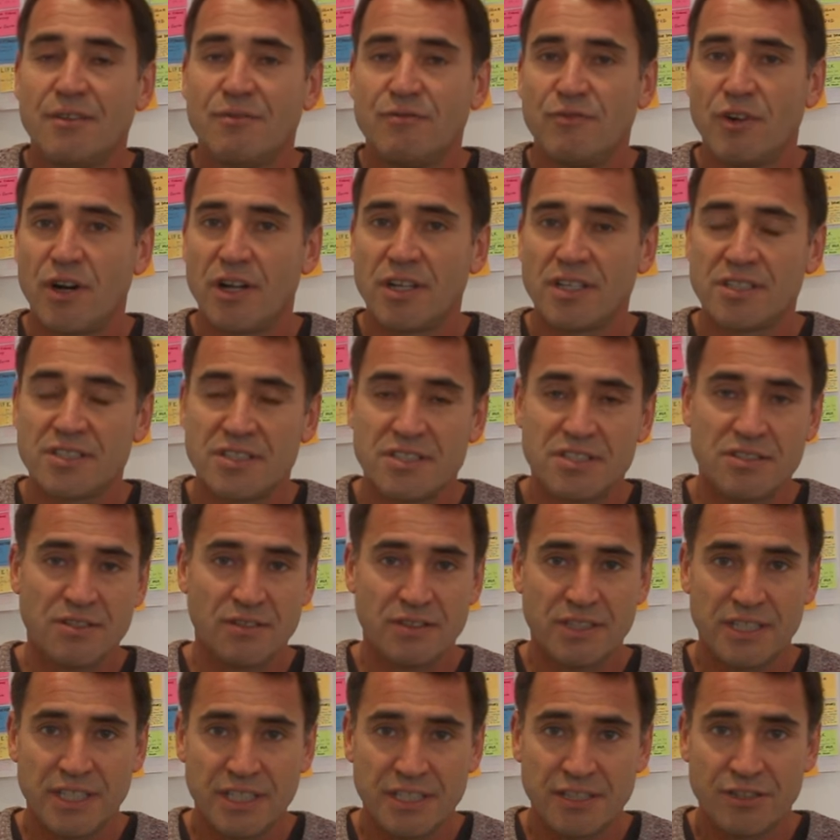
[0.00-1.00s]
violence is
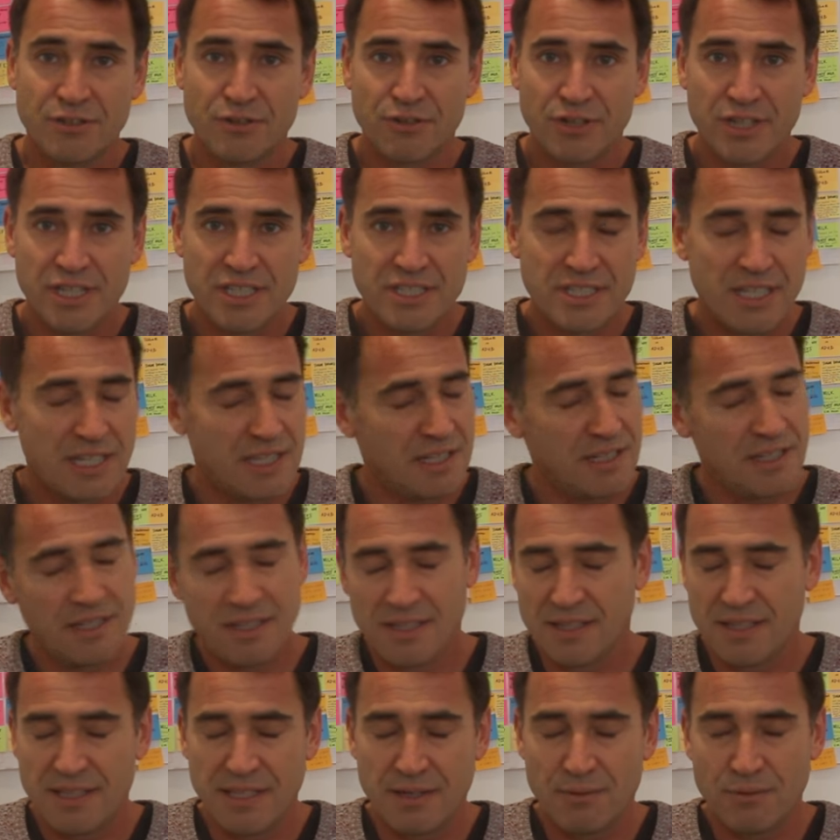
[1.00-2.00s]
on the increase and
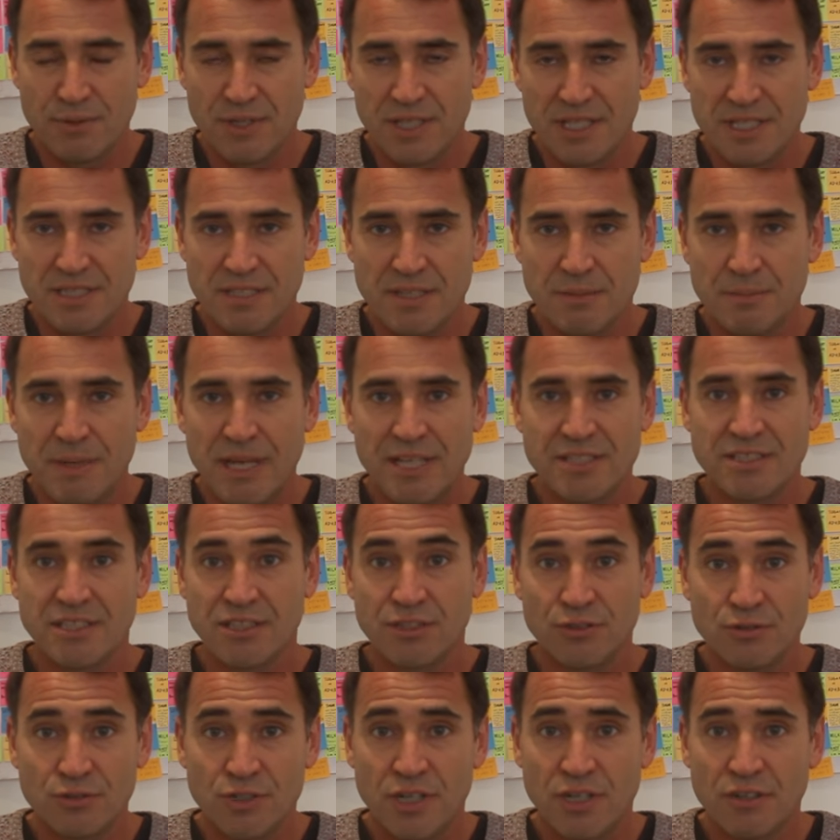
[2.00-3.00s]
there were these
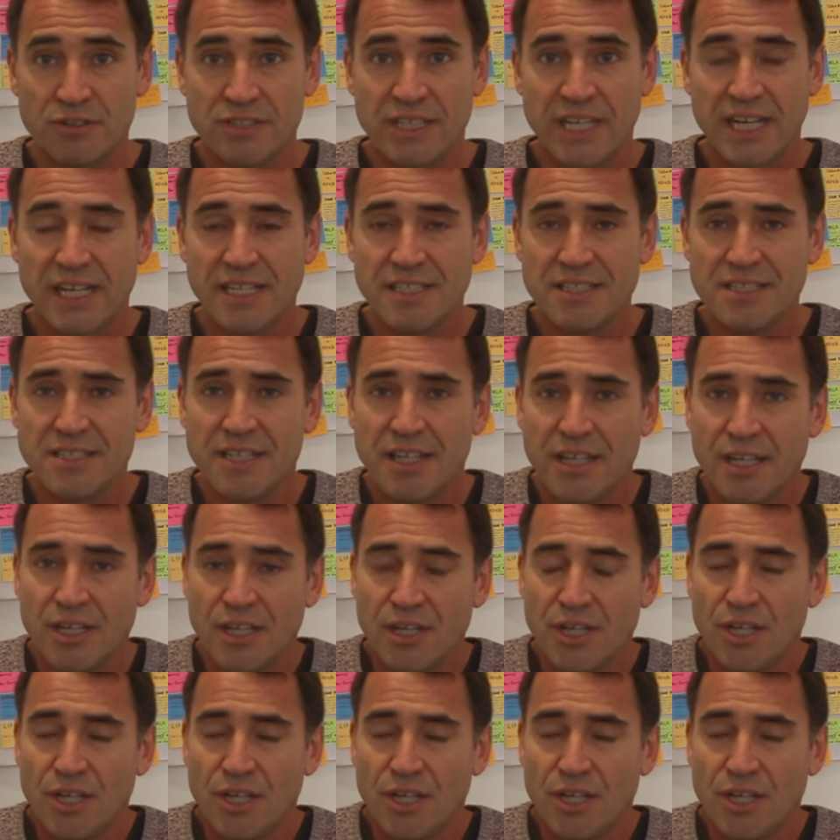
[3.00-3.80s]
amazing good old days.